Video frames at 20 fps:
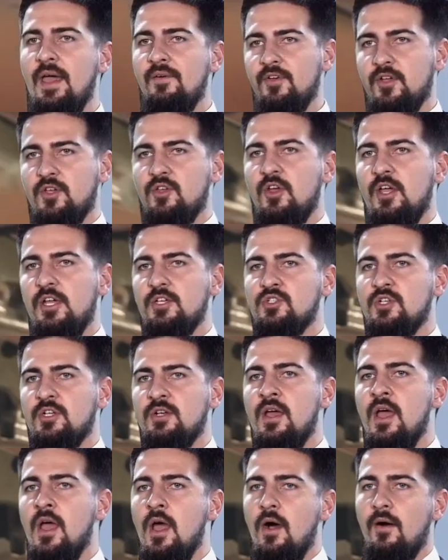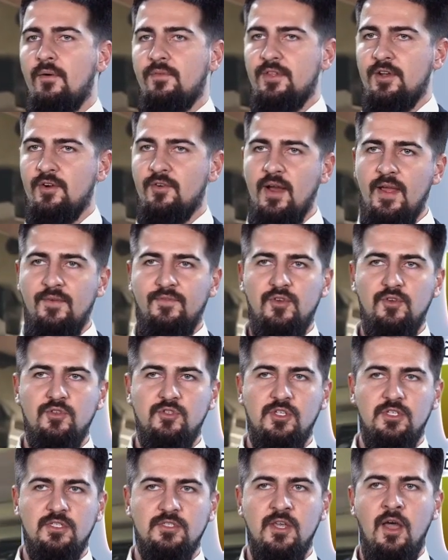evacuation of the
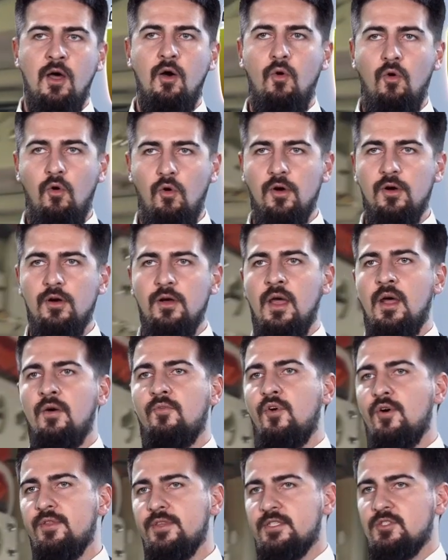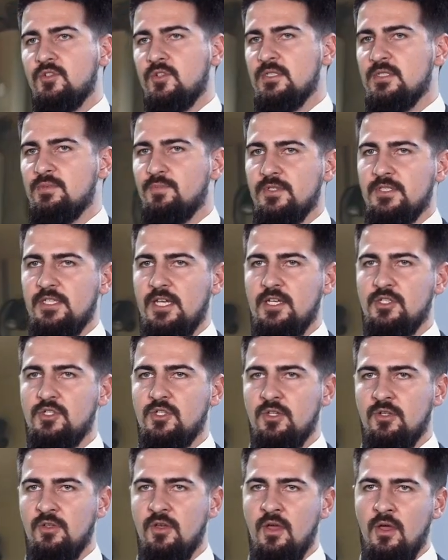refugees or for the
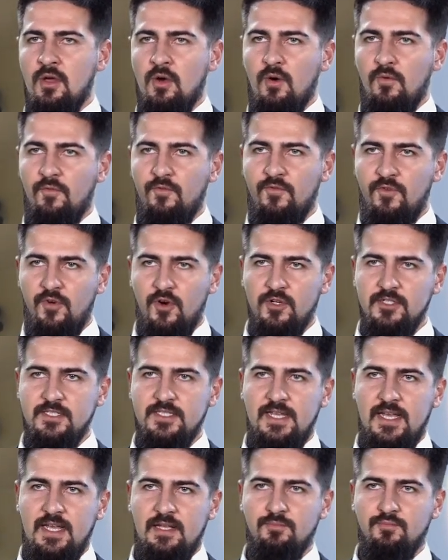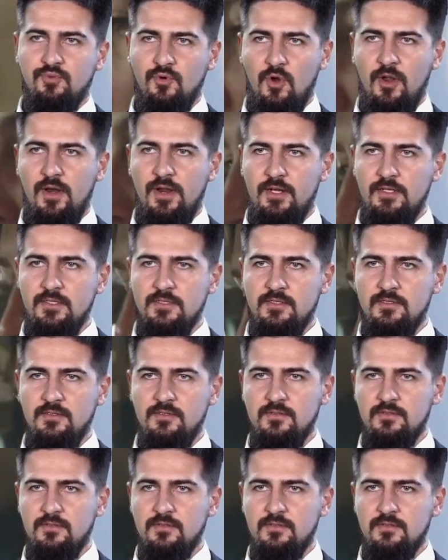transportation of first aid products.